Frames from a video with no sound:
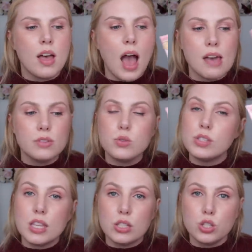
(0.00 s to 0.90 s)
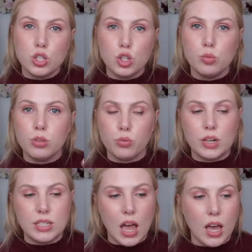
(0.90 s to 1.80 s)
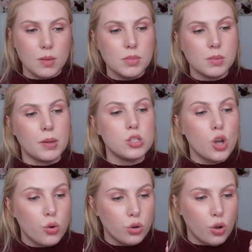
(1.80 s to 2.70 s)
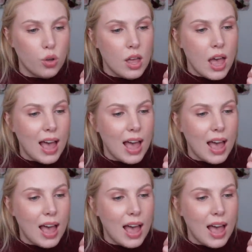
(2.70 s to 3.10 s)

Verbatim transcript: I've used this tube three times, but total,